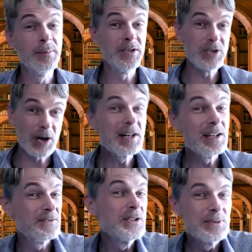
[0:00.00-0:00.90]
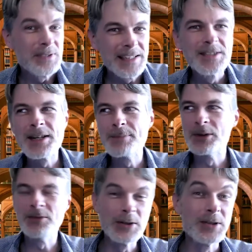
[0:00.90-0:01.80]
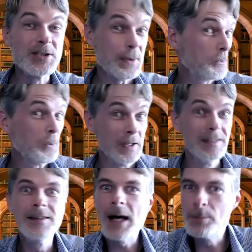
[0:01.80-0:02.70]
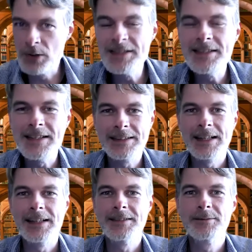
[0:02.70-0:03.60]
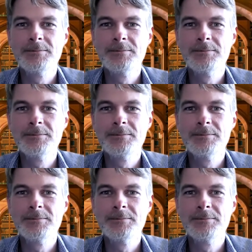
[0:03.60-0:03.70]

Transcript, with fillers: the majority of your readership or viewership will appreciate that.